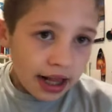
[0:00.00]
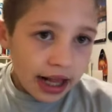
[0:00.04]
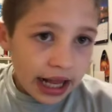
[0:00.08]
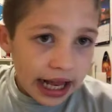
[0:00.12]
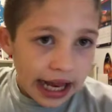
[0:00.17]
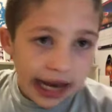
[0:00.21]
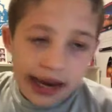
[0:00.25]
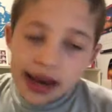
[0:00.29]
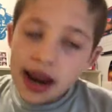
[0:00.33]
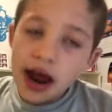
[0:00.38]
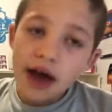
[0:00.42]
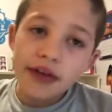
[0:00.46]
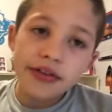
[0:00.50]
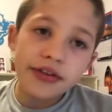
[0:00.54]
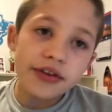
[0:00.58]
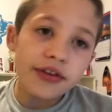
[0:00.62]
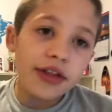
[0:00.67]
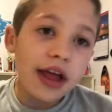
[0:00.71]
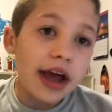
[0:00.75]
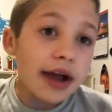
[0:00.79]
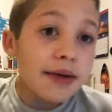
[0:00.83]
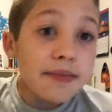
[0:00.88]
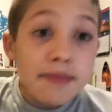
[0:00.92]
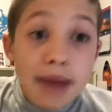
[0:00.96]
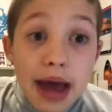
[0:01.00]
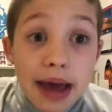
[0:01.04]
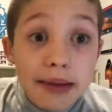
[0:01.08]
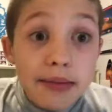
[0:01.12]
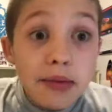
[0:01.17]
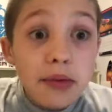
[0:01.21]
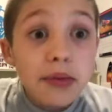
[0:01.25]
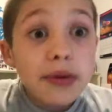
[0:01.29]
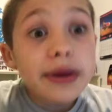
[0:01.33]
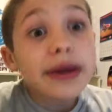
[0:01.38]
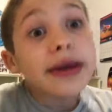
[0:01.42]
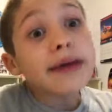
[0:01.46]
And now they're like, maybe
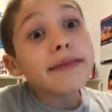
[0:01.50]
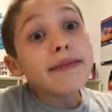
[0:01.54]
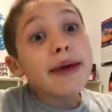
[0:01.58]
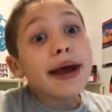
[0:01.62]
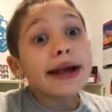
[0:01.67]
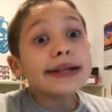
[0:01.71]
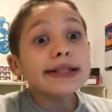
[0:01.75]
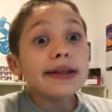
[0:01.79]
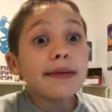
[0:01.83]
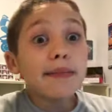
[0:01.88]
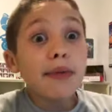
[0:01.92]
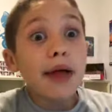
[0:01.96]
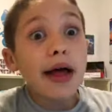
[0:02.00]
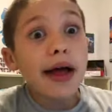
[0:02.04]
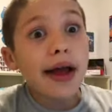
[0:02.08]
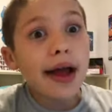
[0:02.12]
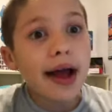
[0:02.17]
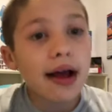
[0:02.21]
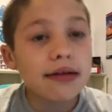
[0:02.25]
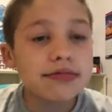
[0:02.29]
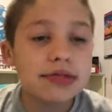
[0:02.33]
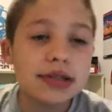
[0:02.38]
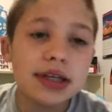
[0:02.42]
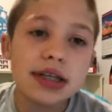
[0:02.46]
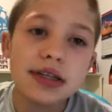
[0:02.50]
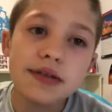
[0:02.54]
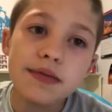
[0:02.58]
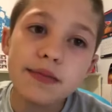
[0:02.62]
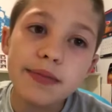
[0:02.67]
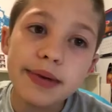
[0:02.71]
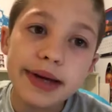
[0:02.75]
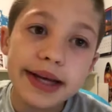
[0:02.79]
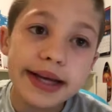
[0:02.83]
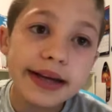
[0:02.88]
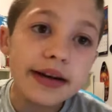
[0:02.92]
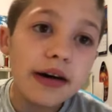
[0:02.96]
we can make the playoffs. This
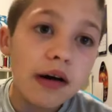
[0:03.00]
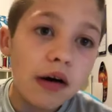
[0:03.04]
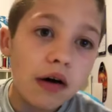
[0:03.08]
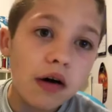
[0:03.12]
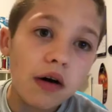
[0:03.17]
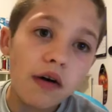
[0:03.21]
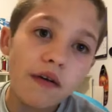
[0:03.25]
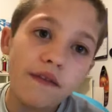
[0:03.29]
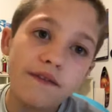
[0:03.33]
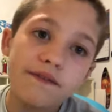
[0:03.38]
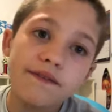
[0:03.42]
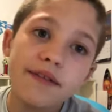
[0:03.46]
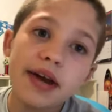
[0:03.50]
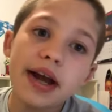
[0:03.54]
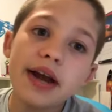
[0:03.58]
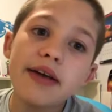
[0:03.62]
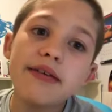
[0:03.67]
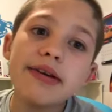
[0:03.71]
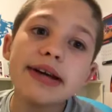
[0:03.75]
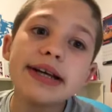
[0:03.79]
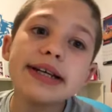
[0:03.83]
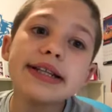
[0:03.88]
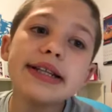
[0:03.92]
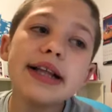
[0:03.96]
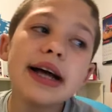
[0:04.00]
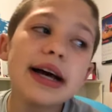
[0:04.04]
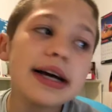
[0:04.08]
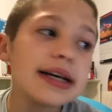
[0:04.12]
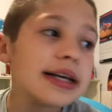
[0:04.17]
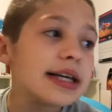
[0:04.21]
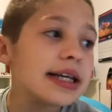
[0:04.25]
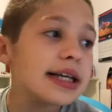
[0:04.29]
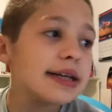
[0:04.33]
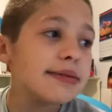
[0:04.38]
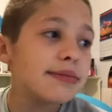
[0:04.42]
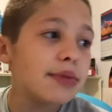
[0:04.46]
we are very
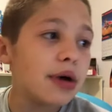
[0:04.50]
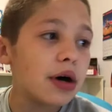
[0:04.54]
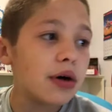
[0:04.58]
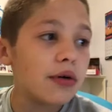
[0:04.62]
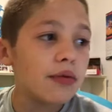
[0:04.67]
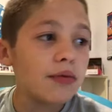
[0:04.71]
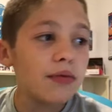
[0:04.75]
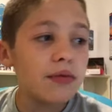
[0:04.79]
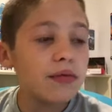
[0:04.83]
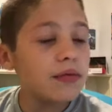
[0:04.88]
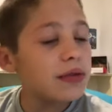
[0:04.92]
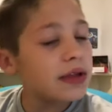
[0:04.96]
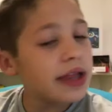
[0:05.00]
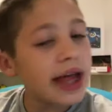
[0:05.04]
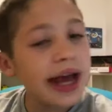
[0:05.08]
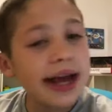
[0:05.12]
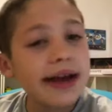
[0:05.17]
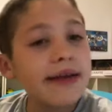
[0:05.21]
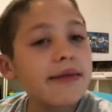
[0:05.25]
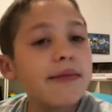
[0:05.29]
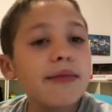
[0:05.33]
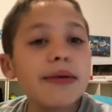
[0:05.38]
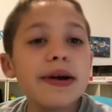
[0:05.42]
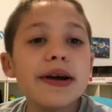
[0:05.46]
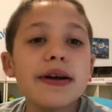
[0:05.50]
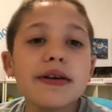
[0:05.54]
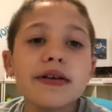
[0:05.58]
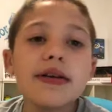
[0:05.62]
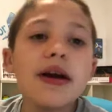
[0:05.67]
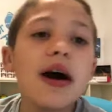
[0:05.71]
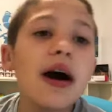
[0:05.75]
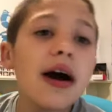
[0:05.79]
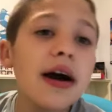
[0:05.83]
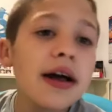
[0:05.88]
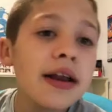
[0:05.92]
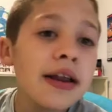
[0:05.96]
lucky, but we are
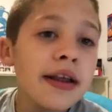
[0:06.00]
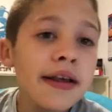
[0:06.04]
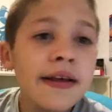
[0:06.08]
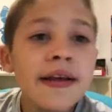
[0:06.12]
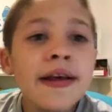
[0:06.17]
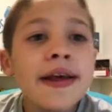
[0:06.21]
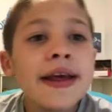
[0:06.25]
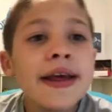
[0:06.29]
not